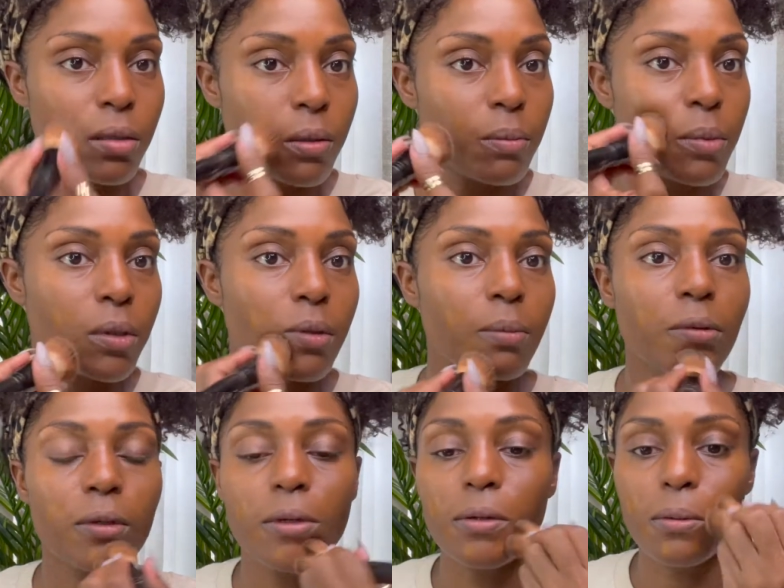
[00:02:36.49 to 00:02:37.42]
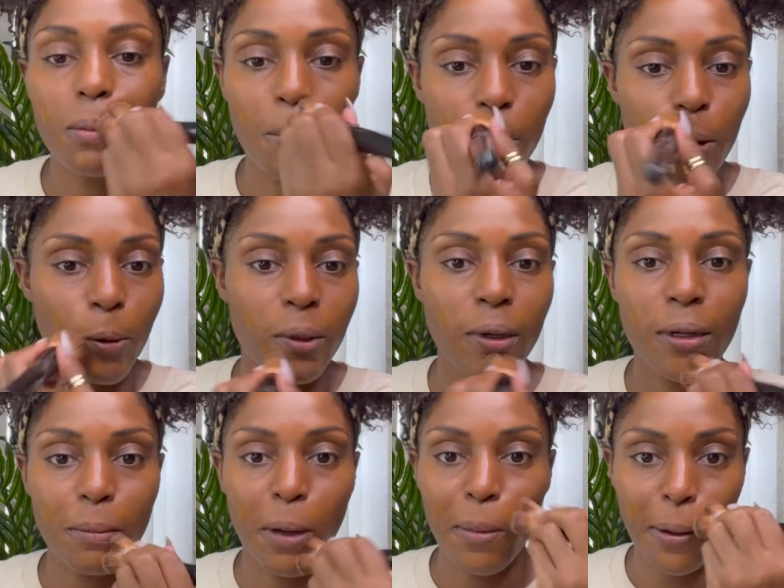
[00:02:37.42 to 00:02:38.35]
Put over here, put around
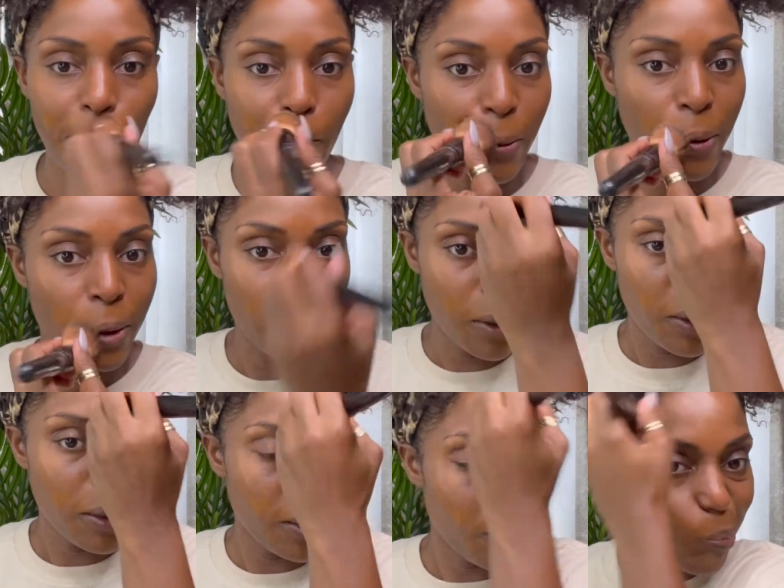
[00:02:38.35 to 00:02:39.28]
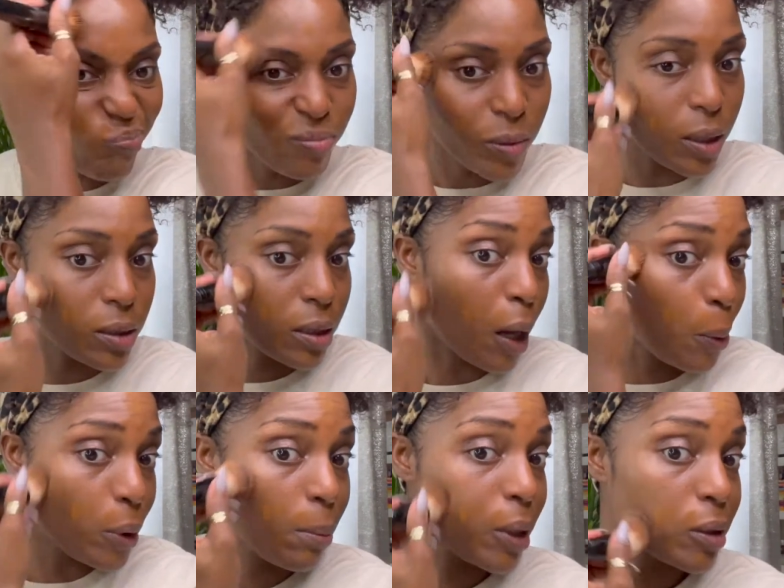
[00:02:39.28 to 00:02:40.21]
like my mouth. And see, I don't
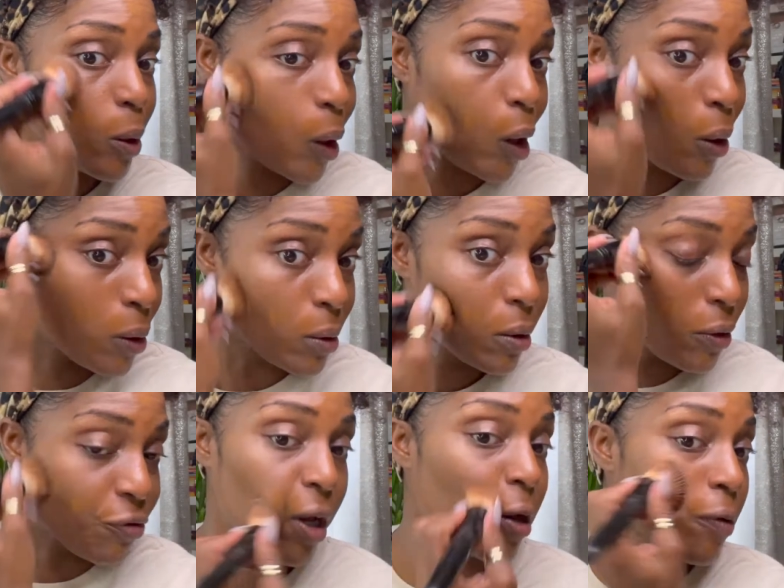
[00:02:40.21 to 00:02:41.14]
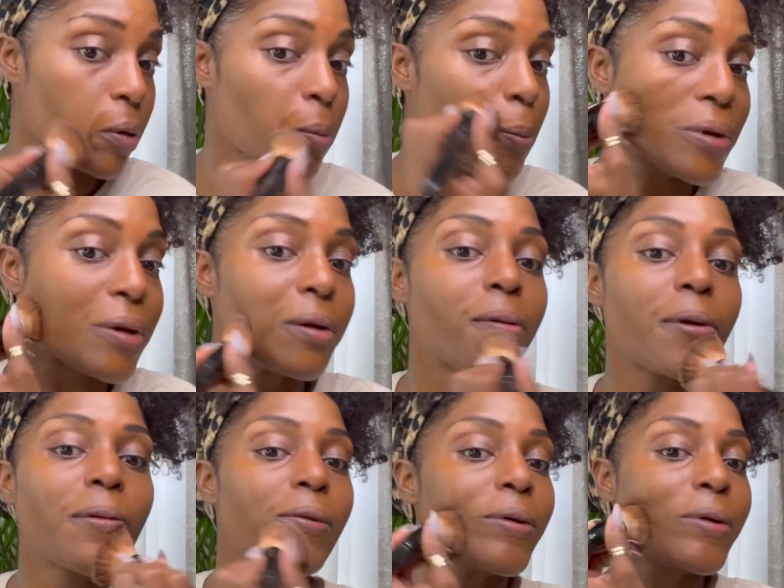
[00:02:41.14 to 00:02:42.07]
need much at all. Favorite.
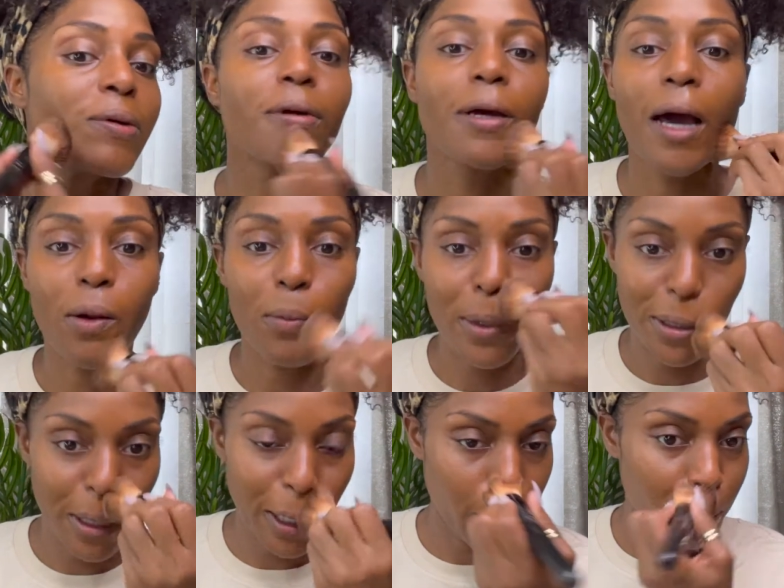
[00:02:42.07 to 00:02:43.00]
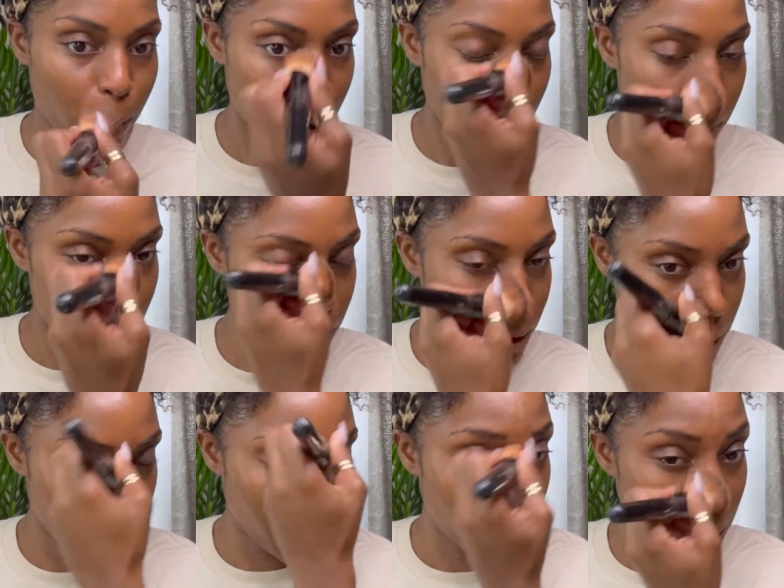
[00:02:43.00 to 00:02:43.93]
I don't really have
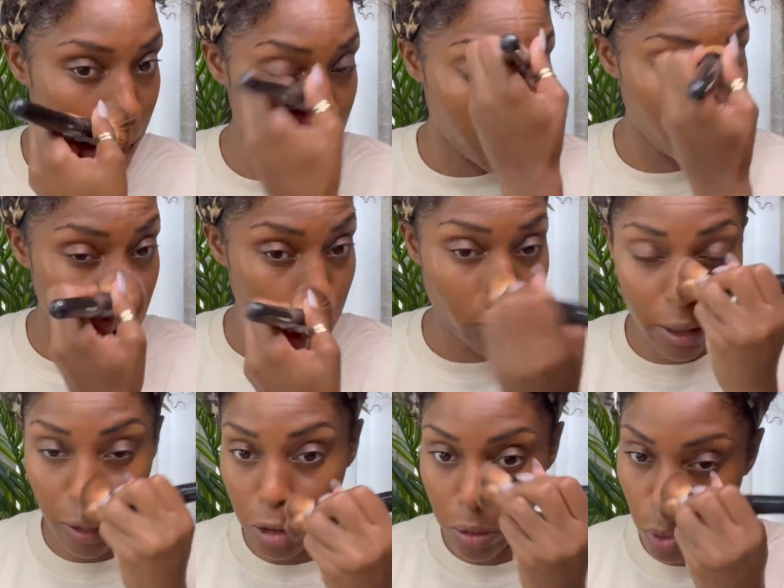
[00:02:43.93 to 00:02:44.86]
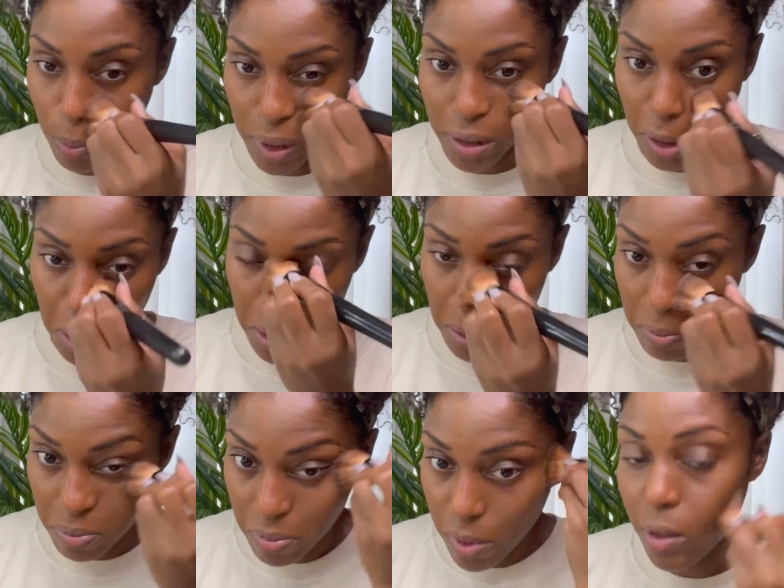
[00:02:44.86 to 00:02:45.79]
skin issues at this moment in time.
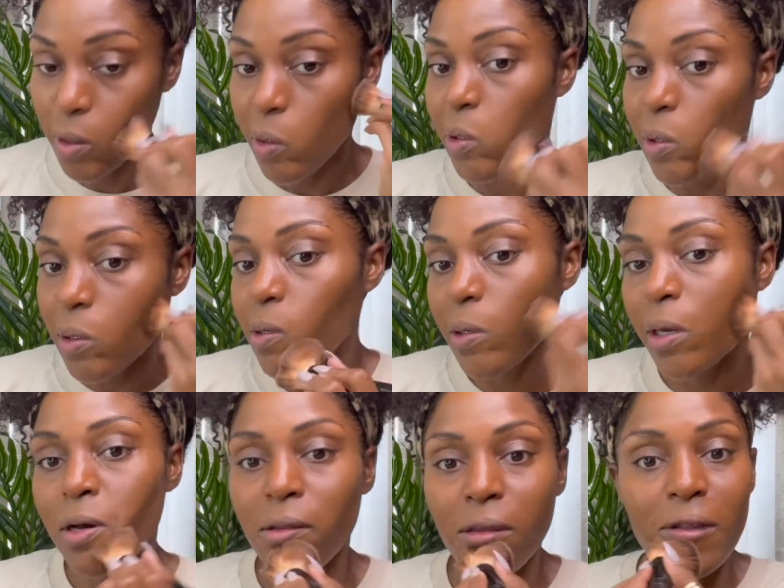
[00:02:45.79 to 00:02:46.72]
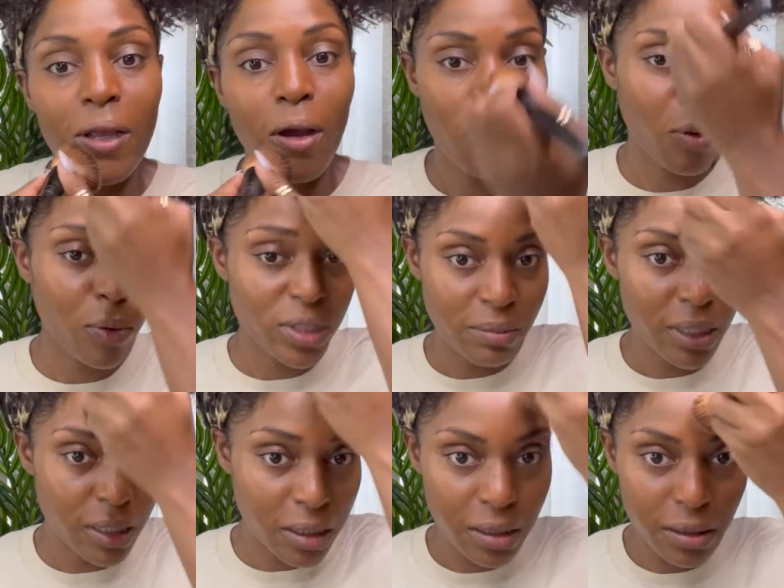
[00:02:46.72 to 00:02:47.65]
I think we all going to look
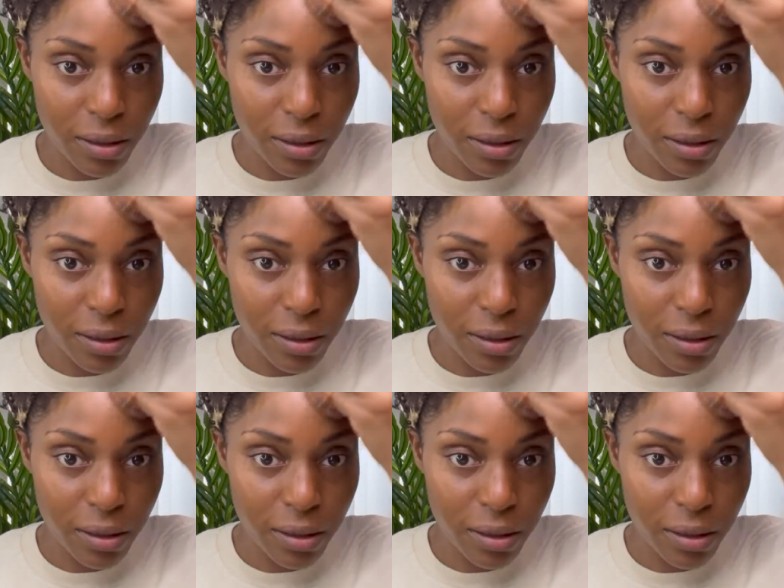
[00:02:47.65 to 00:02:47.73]
good.